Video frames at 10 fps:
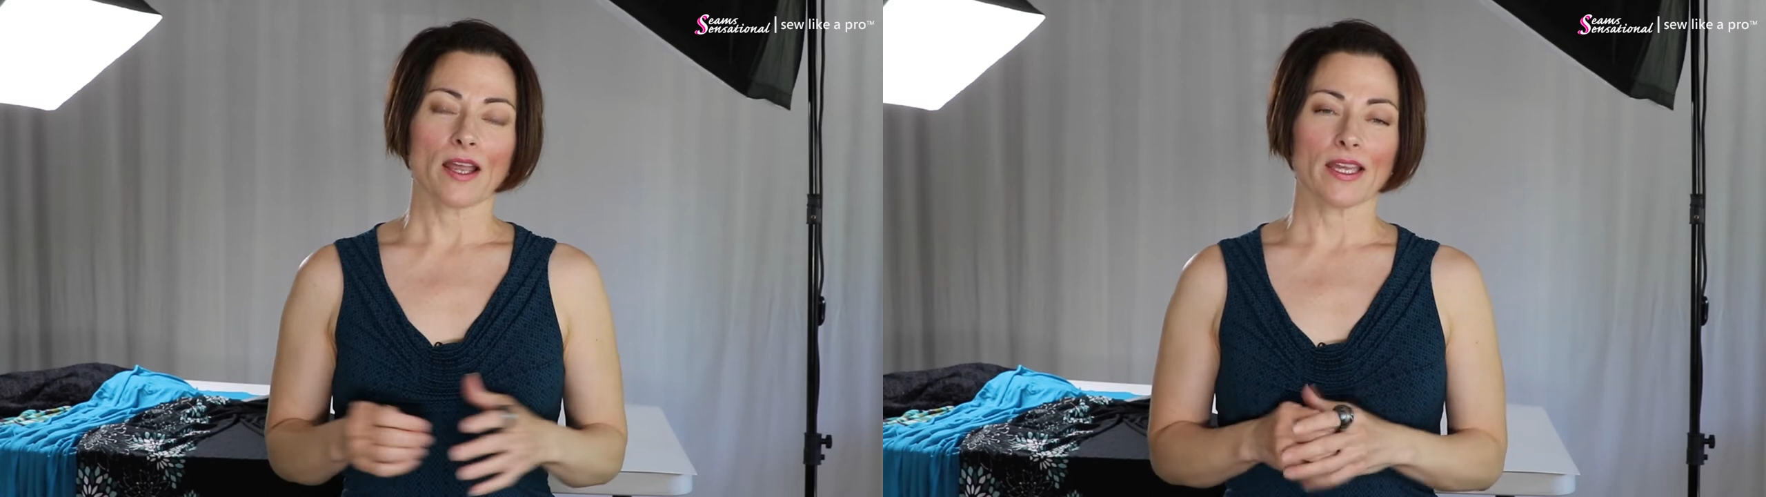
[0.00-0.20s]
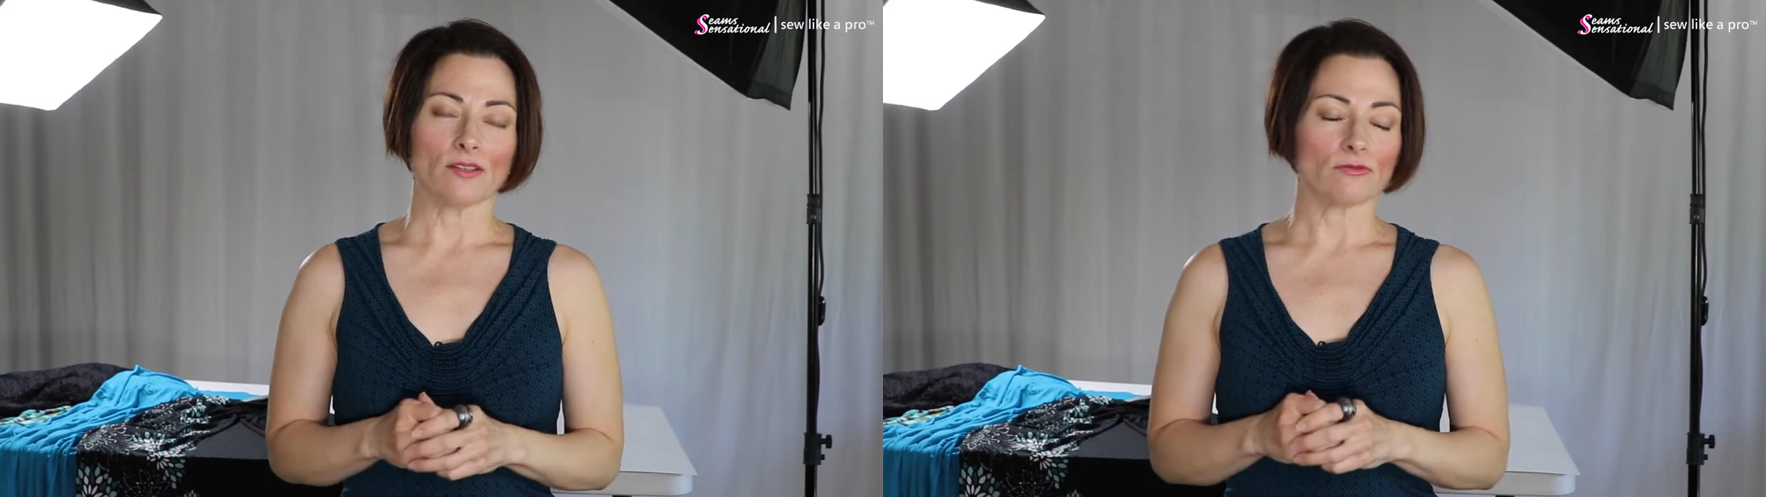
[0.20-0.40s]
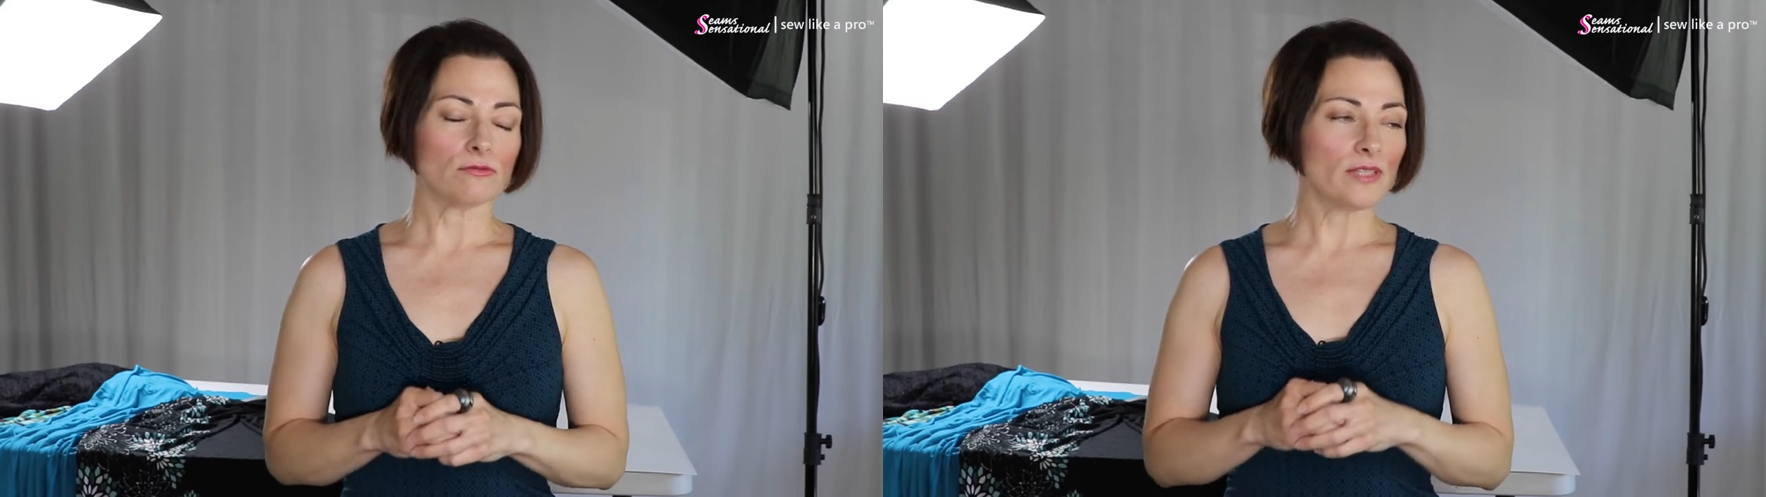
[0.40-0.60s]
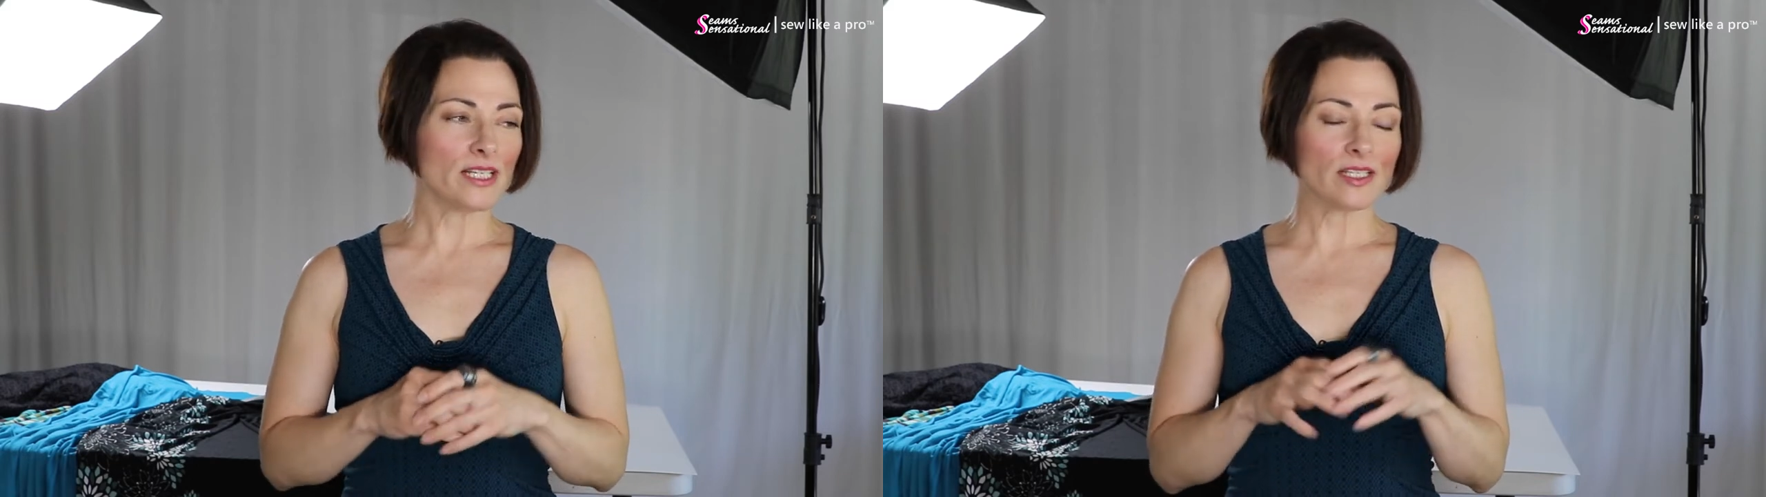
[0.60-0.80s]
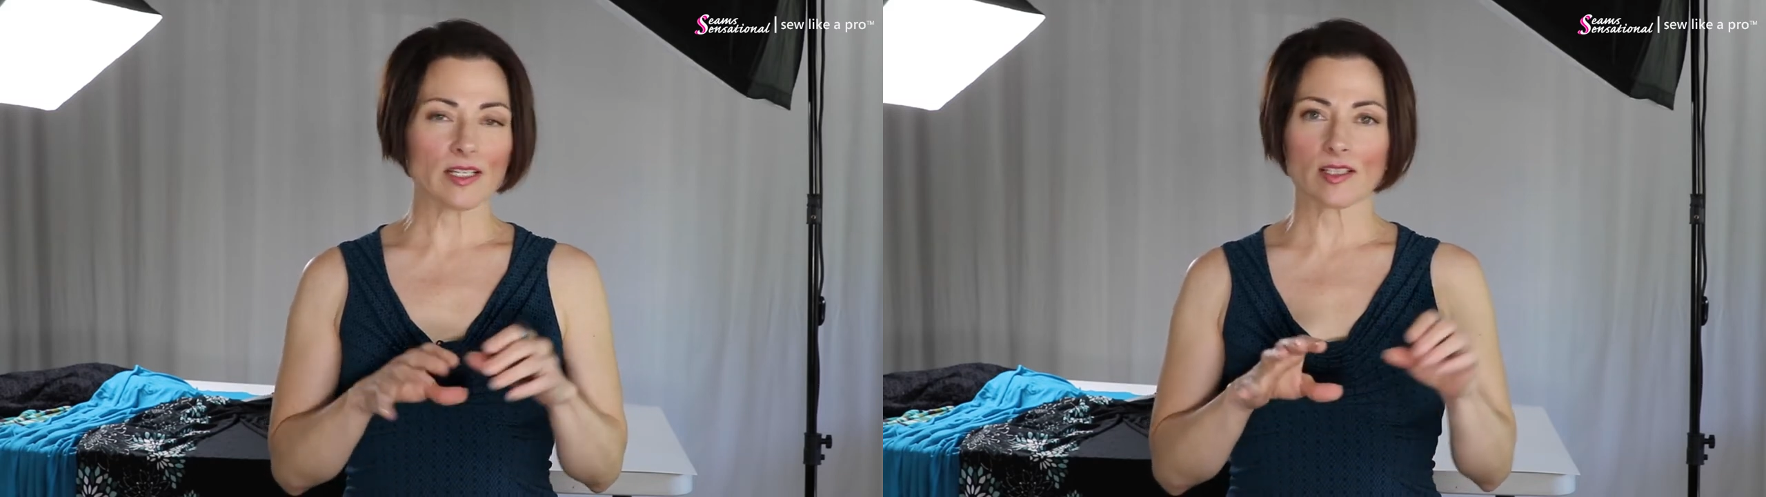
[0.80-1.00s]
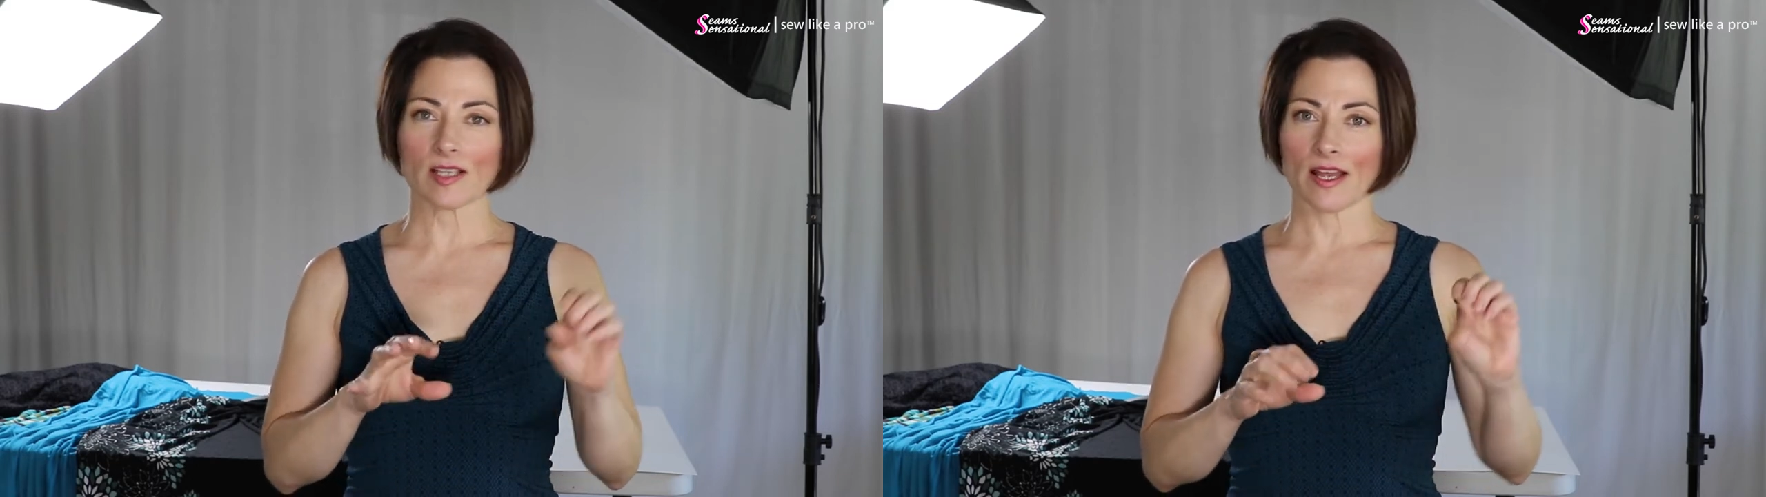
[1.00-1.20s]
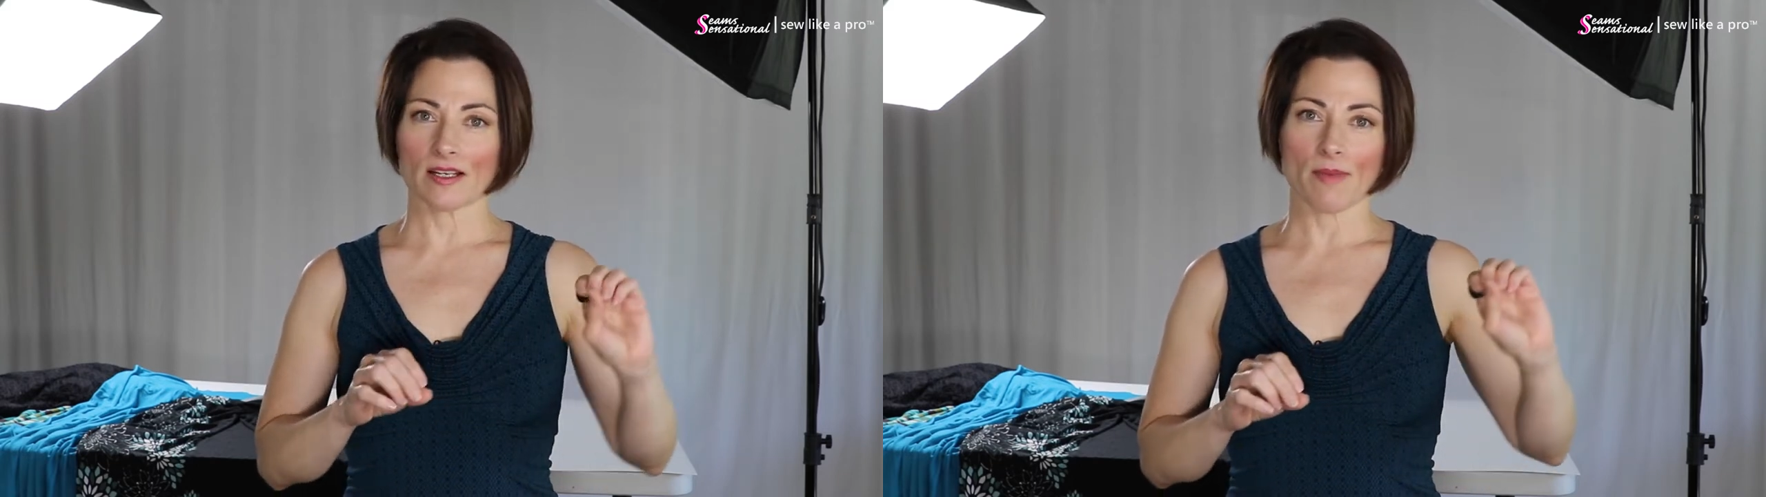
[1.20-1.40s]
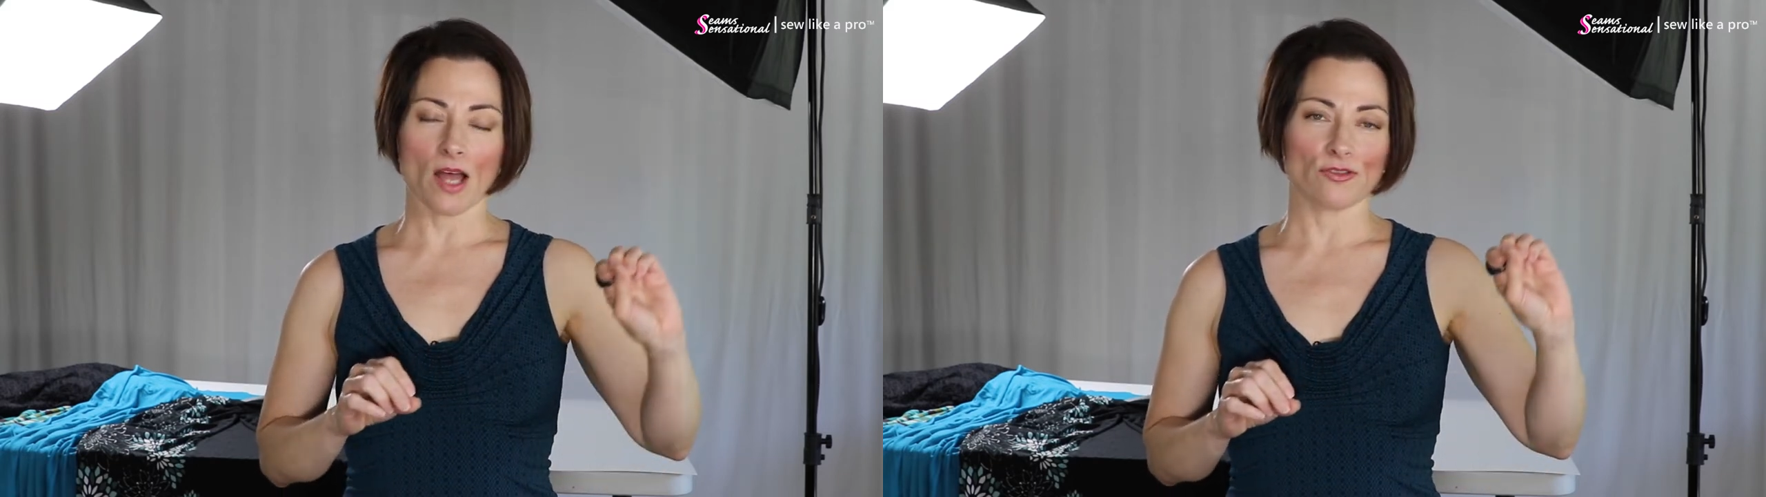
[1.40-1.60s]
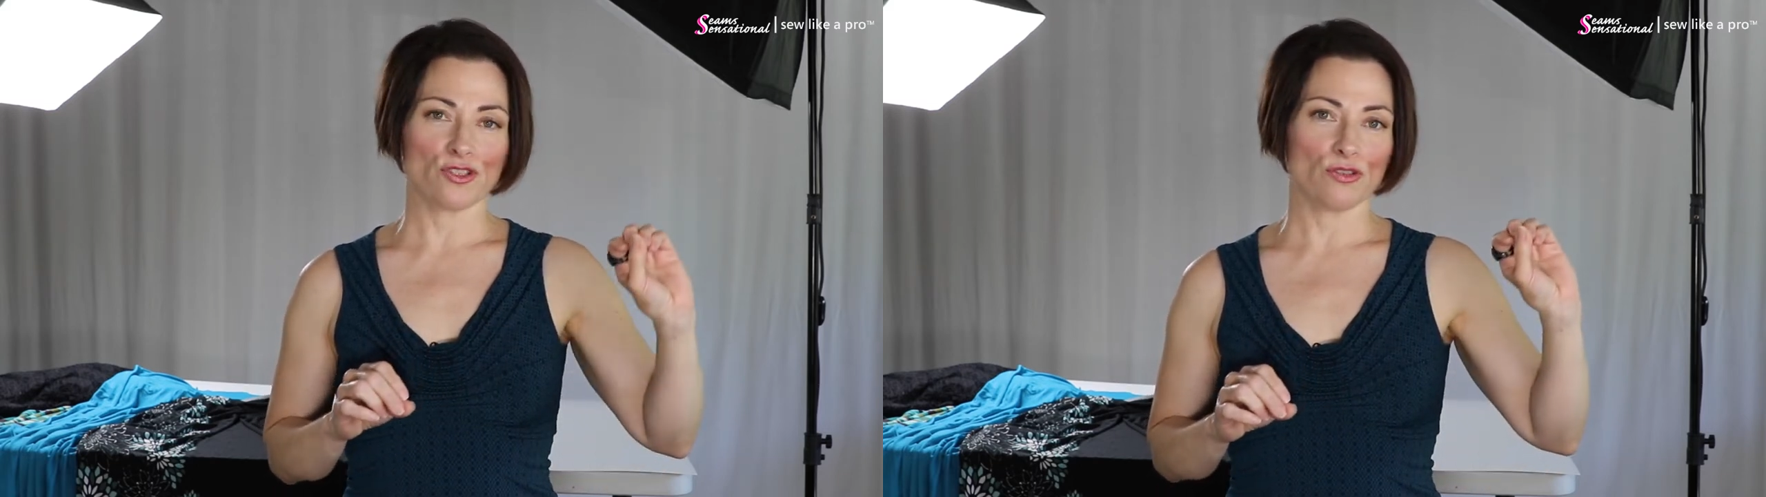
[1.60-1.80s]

get really excited about